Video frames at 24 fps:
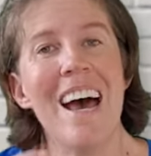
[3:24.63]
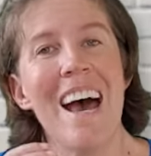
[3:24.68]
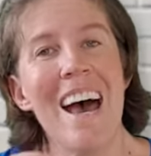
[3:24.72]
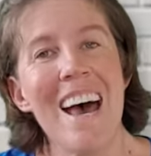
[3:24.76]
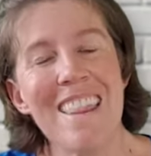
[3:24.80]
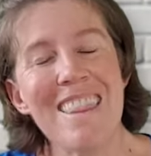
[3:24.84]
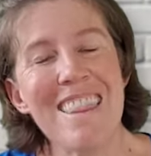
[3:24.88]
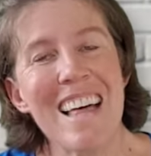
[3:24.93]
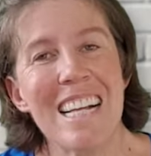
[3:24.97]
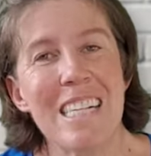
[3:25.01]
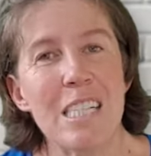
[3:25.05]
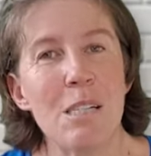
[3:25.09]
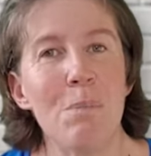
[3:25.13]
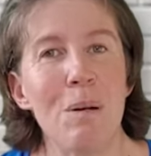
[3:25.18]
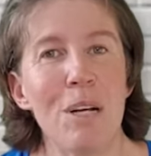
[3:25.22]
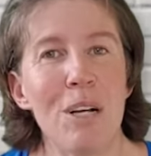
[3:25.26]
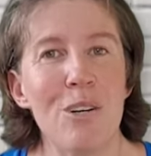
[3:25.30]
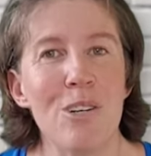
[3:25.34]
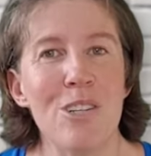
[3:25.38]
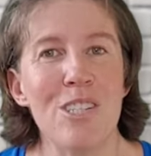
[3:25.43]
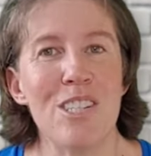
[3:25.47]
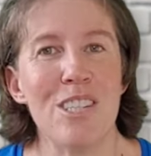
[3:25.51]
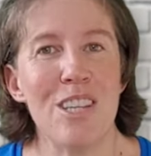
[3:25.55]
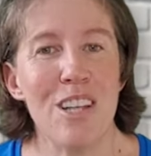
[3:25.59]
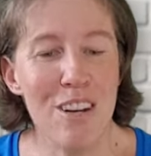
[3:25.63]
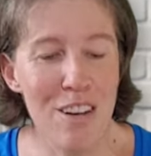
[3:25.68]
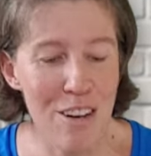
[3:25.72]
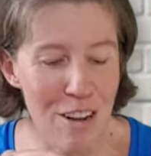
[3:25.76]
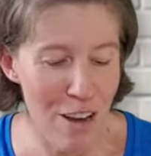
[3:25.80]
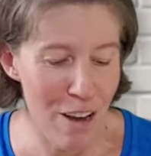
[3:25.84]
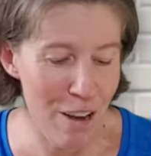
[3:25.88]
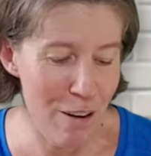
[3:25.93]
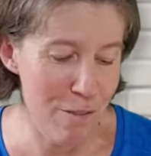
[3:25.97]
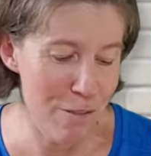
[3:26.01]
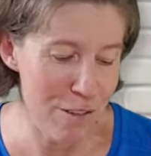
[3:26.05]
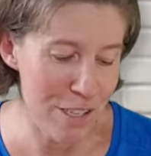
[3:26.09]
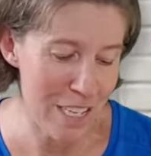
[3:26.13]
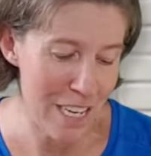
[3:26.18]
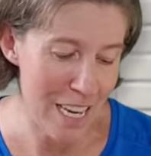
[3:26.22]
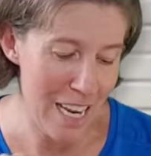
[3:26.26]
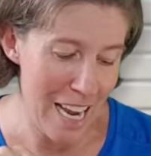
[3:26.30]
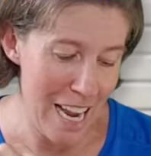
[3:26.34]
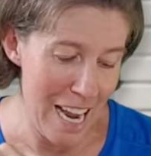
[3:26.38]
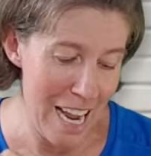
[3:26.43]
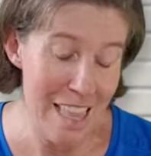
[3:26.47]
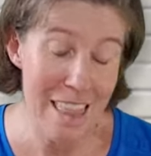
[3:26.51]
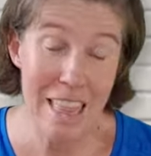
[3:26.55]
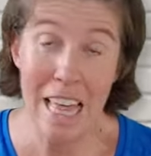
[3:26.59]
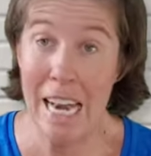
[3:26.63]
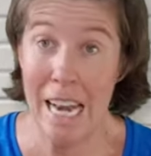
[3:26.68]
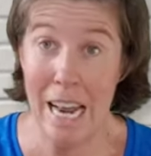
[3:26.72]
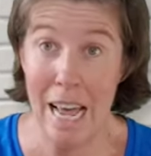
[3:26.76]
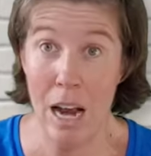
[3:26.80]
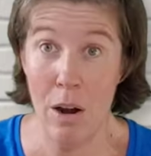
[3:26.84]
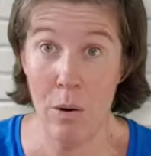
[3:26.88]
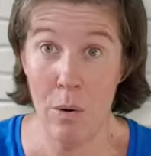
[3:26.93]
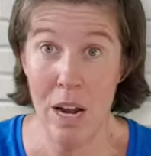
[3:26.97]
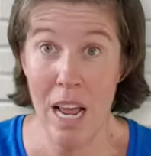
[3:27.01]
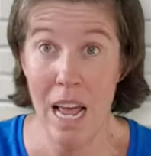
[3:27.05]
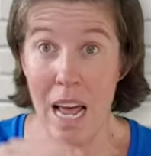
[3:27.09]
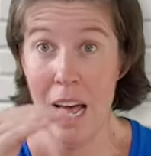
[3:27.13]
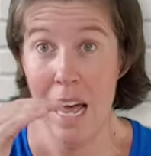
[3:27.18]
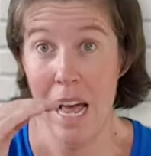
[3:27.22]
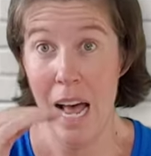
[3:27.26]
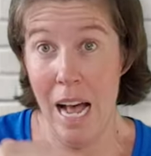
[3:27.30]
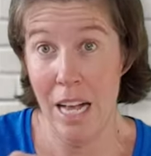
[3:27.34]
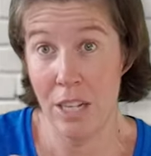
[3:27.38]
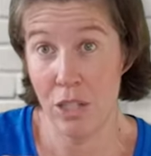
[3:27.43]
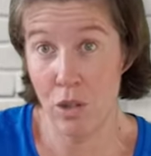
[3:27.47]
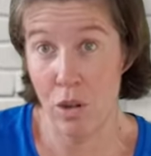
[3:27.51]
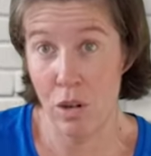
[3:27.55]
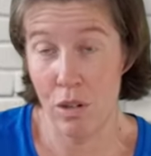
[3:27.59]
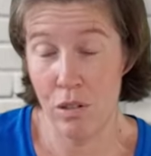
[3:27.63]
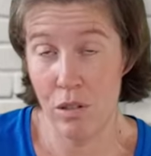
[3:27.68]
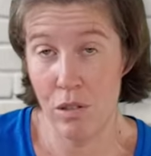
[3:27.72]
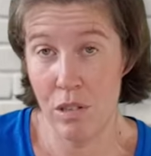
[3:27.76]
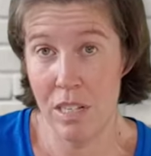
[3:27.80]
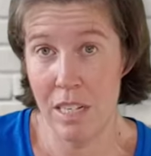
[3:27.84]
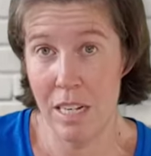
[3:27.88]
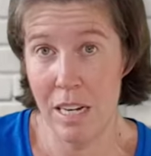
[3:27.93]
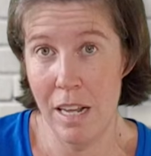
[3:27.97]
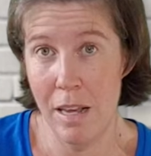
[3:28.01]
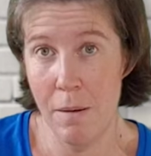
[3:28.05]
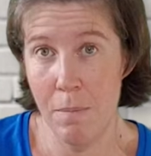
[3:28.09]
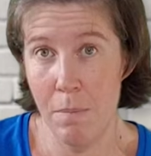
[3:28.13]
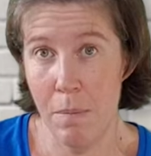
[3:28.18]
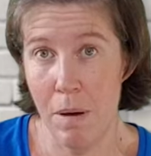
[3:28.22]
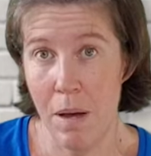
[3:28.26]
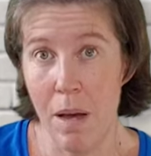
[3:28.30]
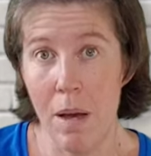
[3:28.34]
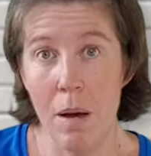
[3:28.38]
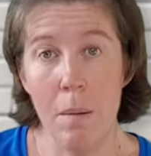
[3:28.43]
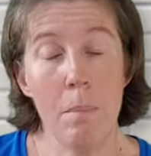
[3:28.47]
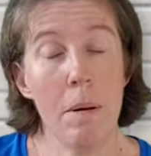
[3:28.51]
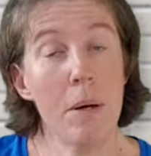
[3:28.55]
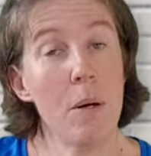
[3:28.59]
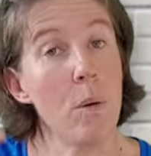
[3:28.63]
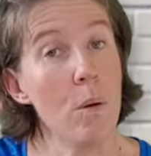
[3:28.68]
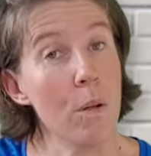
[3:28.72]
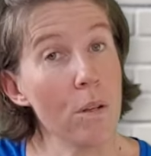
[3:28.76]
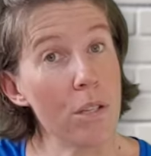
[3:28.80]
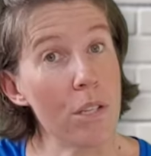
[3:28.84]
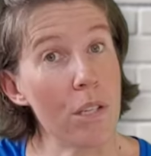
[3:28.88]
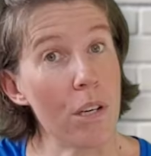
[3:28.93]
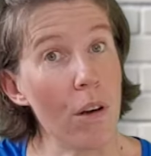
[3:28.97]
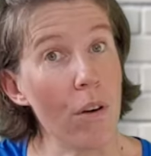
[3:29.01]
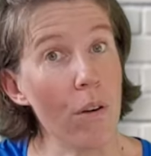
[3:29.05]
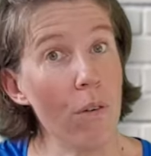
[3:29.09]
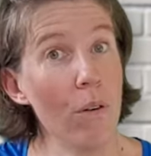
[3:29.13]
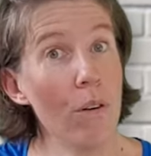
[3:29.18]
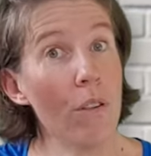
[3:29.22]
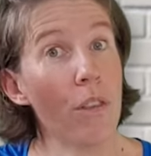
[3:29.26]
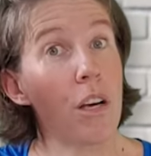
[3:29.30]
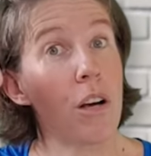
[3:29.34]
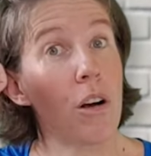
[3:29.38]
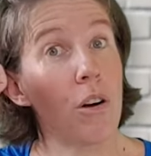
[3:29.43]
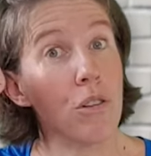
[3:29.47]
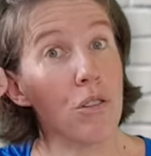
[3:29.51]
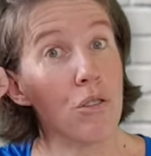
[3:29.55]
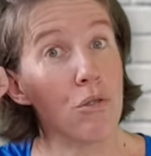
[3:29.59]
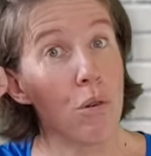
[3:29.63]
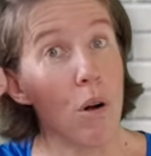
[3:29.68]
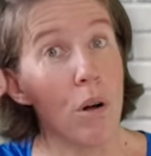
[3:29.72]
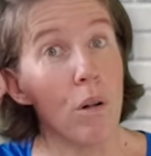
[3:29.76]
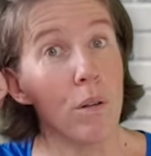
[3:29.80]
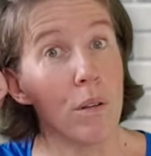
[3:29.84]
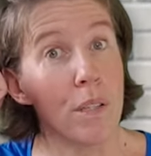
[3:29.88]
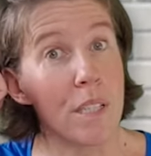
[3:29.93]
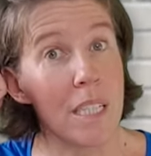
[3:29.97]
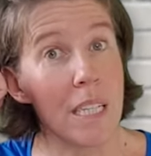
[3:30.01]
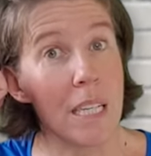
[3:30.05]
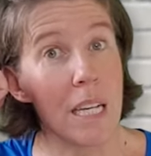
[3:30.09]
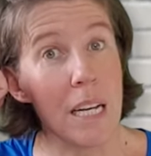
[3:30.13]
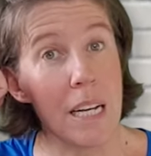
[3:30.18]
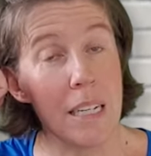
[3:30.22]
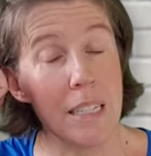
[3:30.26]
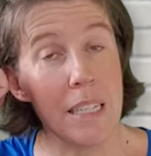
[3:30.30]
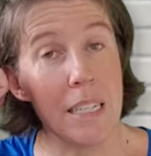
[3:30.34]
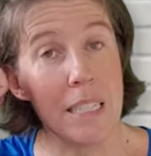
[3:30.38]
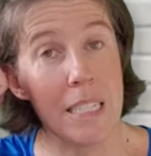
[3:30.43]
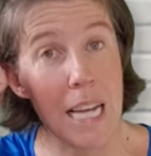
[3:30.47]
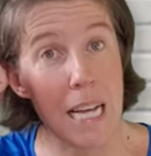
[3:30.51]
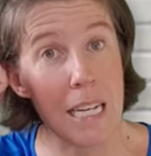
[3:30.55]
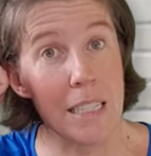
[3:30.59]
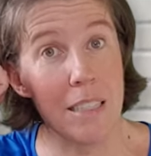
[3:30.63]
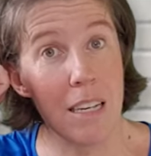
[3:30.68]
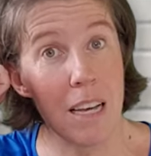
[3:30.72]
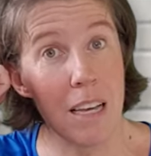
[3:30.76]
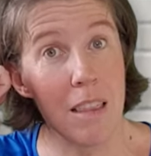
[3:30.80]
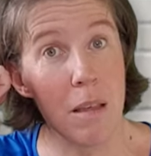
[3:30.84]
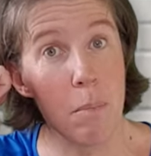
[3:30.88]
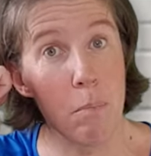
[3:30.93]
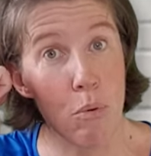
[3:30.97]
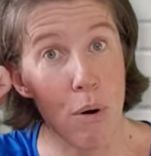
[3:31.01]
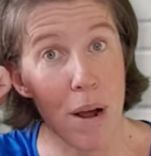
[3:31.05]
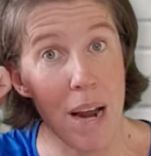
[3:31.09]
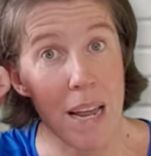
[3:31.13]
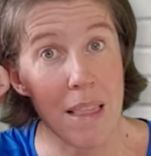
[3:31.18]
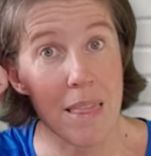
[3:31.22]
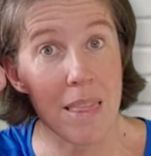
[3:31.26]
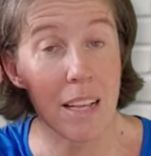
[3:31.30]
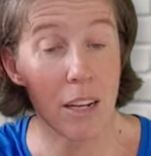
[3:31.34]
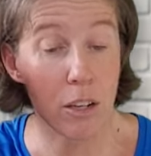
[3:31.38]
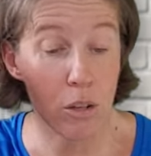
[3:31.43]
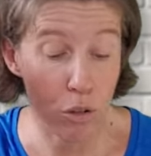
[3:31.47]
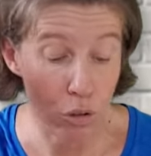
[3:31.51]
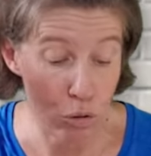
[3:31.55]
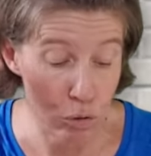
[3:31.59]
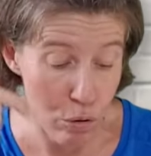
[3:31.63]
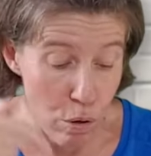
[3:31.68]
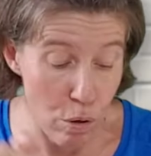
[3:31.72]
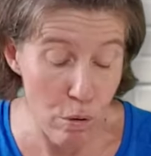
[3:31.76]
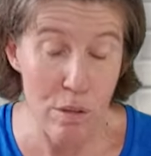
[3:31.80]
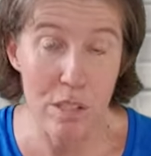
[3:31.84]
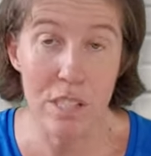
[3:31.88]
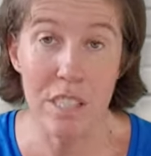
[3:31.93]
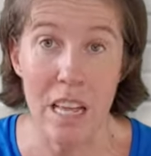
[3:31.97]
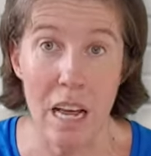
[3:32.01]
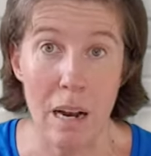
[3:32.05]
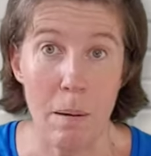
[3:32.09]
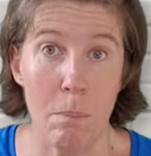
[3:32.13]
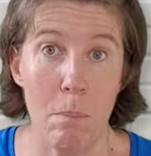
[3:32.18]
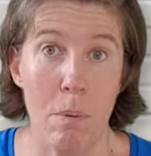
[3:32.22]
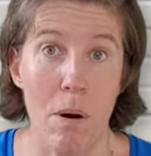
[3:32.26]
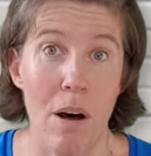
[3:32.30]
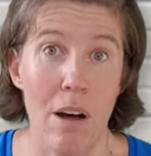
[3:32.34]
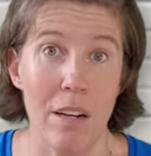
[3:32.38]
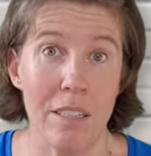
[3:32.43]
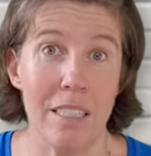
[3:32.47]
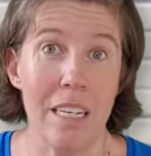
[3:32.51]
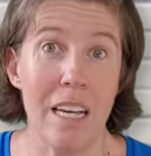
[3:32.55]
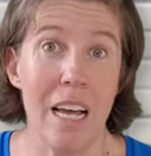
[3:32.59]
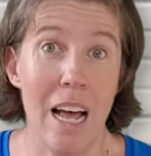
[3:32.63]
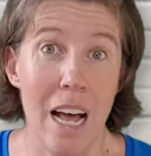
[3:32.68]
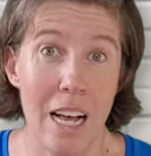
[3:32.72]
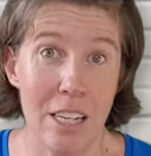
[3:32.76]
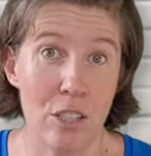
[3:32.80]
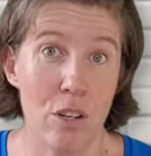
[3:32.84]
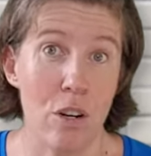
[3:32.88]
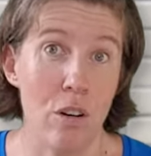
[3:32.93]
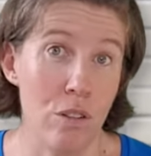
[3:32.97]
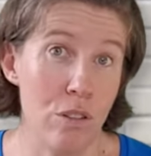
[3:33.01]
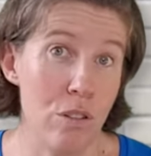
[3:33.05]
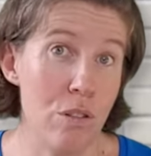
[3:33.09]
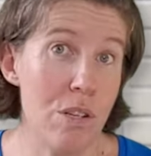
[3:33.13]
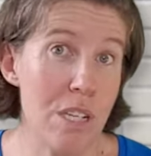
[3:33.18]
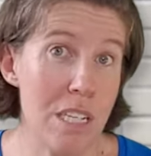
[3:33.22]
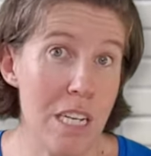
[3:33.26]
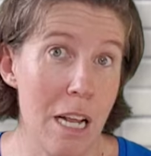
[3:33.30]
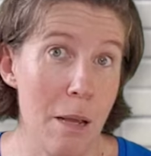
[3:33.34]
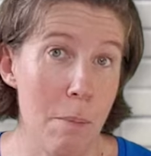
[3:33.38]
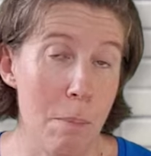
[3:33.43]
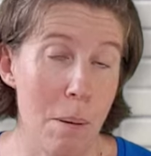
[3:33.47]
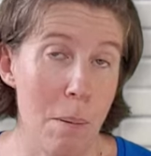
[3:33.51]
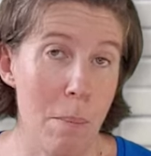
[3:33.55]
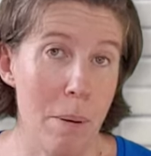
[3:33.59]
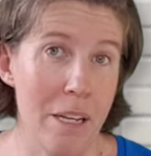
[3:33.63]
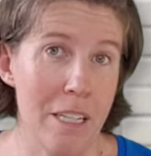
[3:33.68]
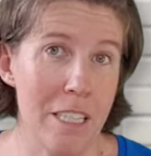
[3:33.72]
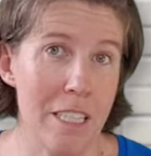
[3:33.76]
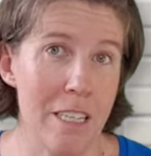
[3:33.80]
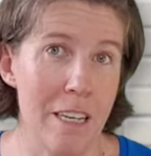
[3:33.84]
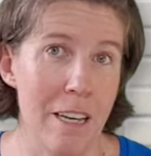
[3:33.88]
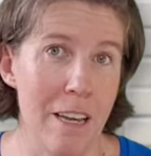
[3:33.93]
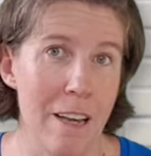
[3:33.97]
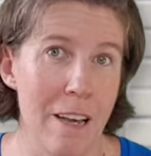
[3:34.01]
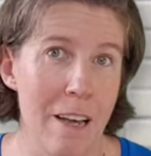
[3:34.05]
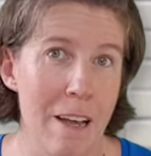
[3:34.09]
And that's because the nerves in that area has gone to sleep, but also the control center in the brain that controls that part has gone to sleep a bit.